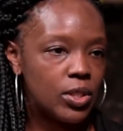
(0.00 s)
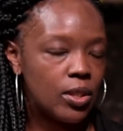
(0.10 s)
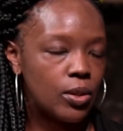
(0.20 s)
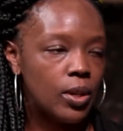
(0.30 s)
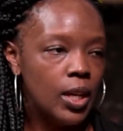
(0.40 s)

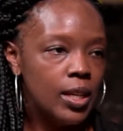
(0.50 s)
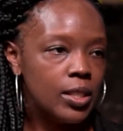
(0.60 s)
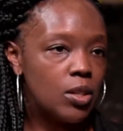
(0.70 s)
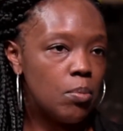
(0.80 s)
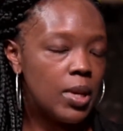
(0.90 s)
So
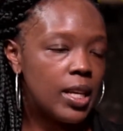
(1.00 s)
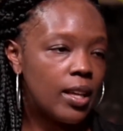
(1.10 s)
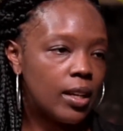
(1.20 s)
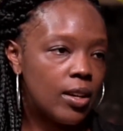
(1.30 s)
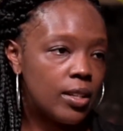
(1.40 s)
to me
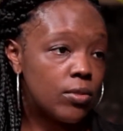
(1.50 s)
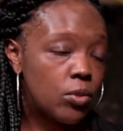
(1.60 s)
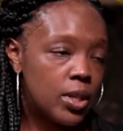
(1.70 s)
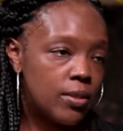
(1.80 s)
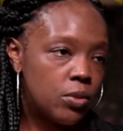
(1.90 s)
that kind
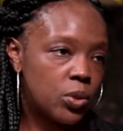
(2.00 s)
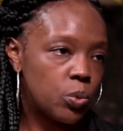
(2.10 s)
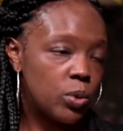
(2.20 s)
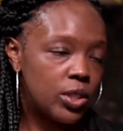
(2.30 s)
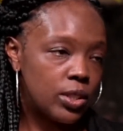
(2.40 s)
of
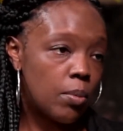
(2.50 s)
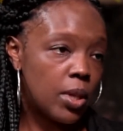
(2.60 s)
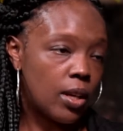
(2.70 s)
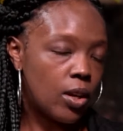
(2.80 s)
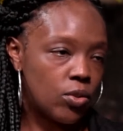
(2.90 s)
reinforced
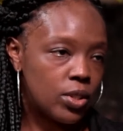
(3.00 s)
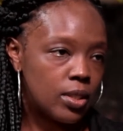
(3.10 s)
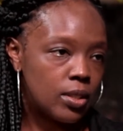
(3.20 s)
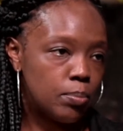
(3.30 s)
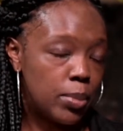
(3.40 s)
something that I
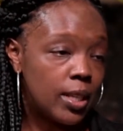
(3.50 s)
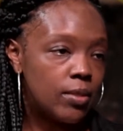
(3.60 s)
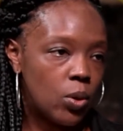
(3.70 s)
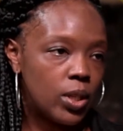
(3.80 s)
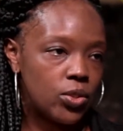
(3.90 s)
already
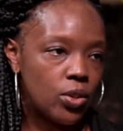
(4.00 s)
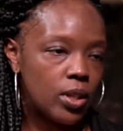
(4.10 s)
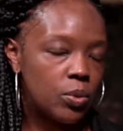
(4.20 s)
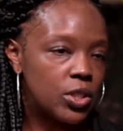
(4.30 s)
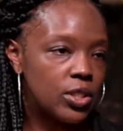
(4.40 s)
believe quite
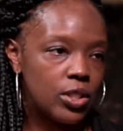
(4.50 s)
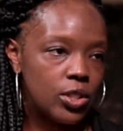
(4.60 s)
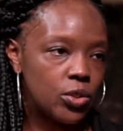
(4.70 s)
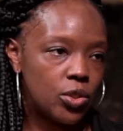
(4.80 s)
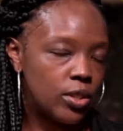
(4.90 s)
strongly, which is that
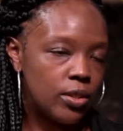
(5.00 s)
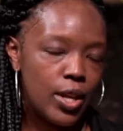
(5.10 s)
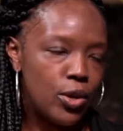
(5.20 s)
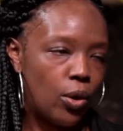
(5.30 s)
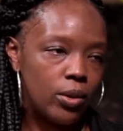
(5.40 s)
children,
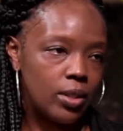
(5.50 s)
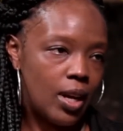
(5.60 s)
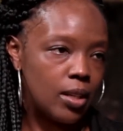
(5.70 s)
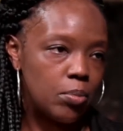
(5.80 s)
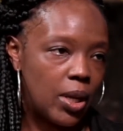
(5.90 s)
they're not
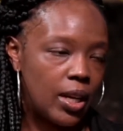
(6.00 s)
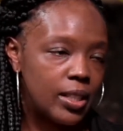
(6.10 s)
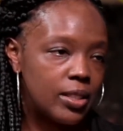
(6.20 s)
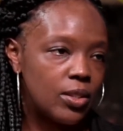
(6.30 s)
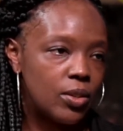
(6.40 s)

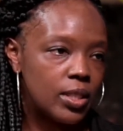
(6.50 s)
colourblind.